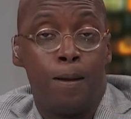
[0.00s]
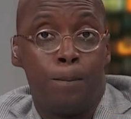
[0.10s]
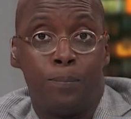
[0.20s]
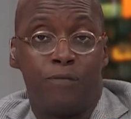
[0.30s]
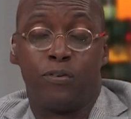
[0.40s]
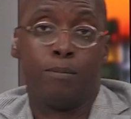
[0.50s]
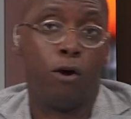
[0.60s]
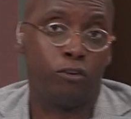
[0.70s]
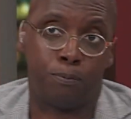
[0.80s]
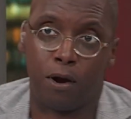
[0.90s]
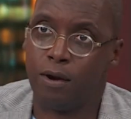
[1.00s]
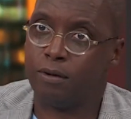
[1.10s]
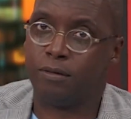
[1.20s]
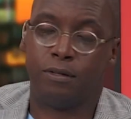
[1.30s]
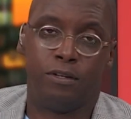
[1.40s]
But for the most
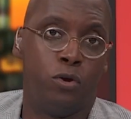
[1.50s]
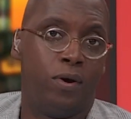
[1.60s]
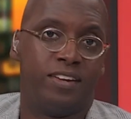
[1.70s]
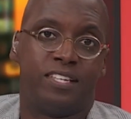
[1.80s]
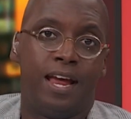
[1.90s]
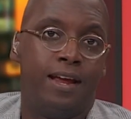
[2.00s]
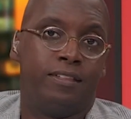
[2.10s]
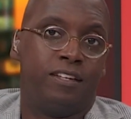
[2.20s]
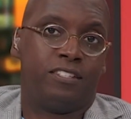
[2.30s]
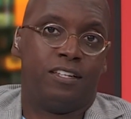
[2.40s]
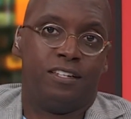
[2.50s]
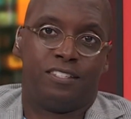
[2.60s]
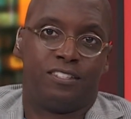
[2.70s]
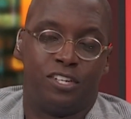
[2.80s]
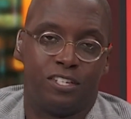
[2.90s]
part, USA, this
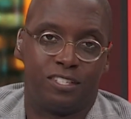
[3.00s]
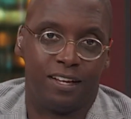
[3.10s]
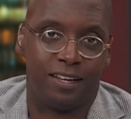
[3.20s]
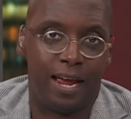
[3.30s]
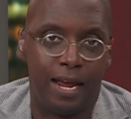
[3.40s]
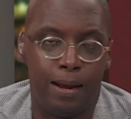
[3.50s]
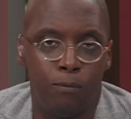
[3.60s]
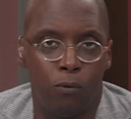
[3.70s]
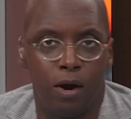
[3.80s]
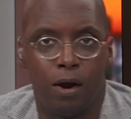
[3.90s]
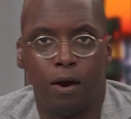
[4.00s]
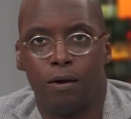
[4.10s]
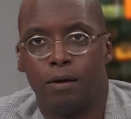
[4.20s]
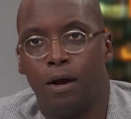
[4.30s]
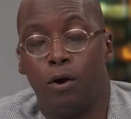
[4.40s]
is just a game
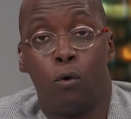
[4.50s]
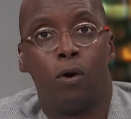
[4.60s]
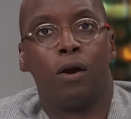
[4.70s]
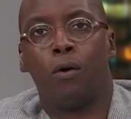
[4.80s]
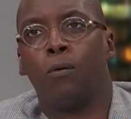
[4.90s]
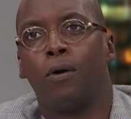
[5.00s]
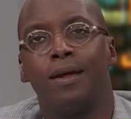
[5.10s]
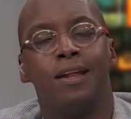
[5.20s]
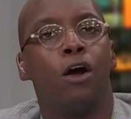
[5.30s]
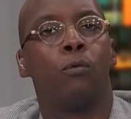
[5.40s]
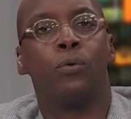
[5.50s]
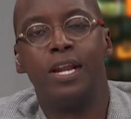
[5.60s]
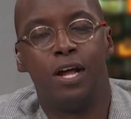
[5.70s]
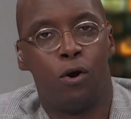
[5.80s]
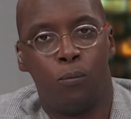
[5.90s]
where, uh, or, or an
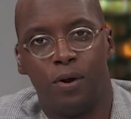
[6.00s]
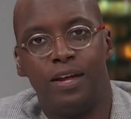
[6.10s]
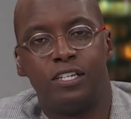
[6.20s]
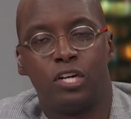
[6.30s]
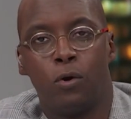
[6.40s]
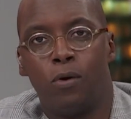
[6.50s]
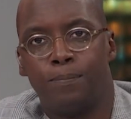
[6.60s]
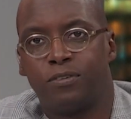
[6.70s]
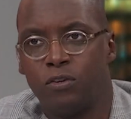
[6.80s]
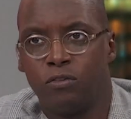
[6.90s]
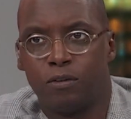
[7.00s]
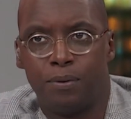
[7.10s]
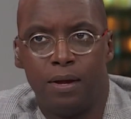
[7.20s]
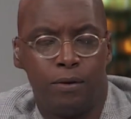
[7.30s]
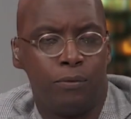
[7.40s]
arena where they show up, excuse the
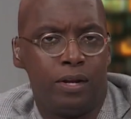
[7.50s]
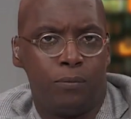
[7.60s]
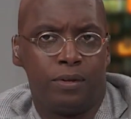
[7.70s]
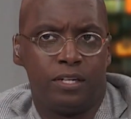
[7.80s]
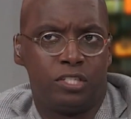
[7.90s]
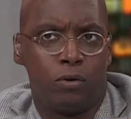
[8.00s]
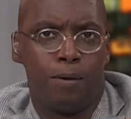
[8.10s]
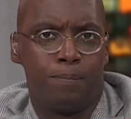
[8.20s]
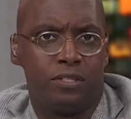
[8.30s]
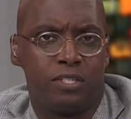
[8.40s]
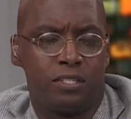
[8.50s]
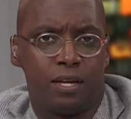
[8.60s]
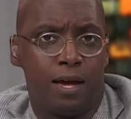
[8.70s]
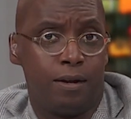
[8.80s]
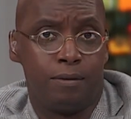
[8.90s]
pun, arena where they show up and just
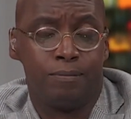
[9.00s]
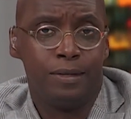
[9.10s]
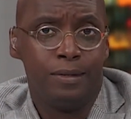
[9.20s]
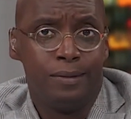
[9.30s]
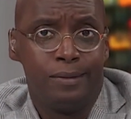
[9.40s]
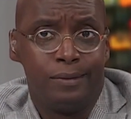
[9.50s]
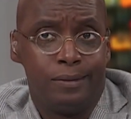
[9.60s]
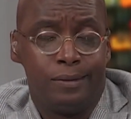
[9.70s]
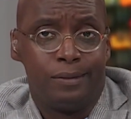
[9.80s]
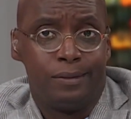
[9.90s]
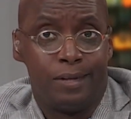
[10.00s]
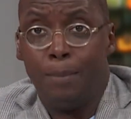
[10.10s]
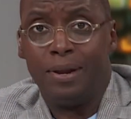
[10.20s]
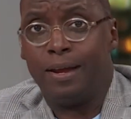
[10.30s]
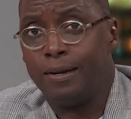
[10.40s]
kind of
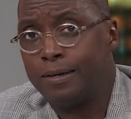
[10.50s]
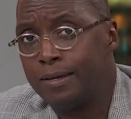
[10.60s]
dominate.